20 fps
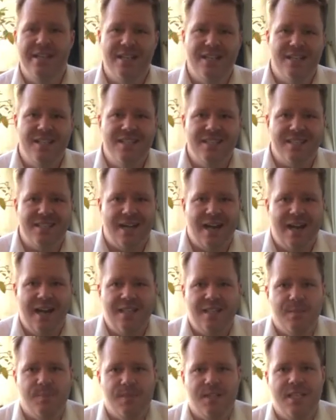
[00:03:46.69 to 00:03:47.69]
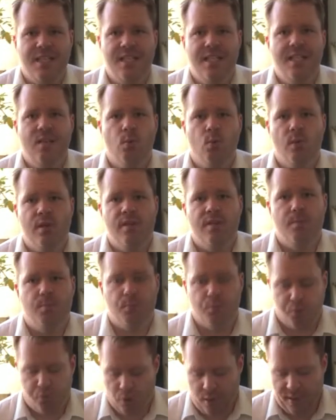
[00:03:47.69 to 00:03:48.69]
Now let's start at the beginning with
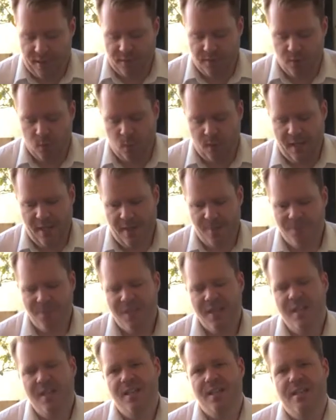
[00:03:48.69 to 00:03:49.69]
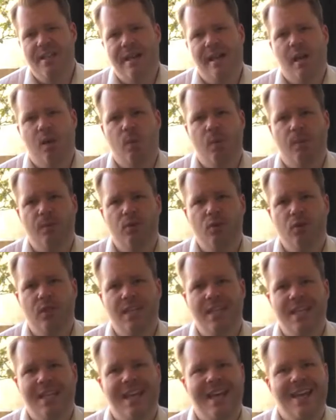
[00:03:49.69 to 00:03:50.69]
product aware. Now when we're
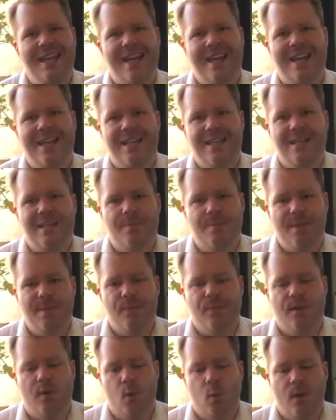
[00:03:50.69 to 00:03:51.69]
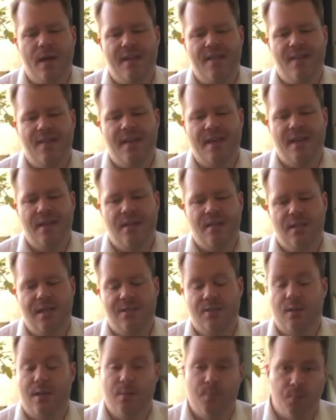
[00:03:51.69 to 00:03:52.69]
looking at people that are aware that they
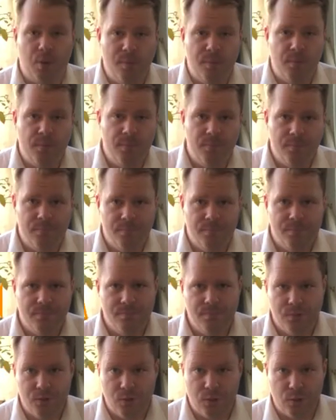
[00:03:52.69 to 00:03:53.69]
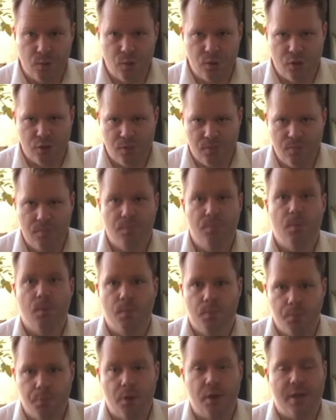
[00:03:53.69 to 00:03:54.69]
problem, solution,
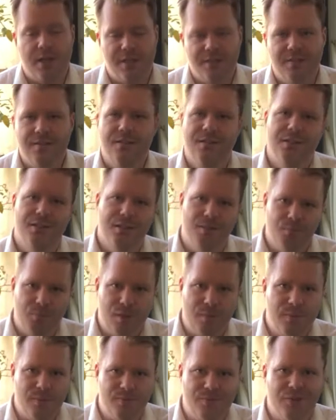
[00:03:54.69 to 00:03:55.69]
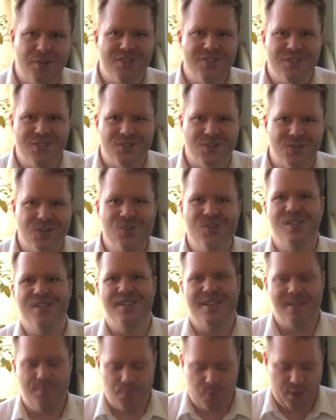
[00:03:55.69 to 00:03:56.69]
product. Problem first, solution,
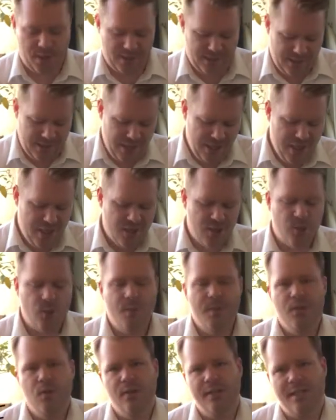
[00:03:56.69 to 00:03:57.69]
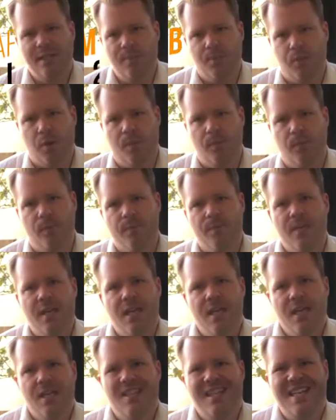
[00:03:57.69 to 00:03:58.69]
then product. So when we look at the problem,
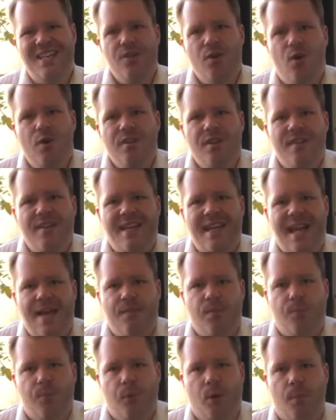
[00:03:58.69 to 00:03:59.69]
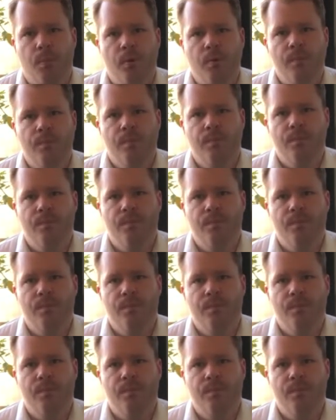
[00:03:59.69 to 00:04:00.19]
they know that they have a problem,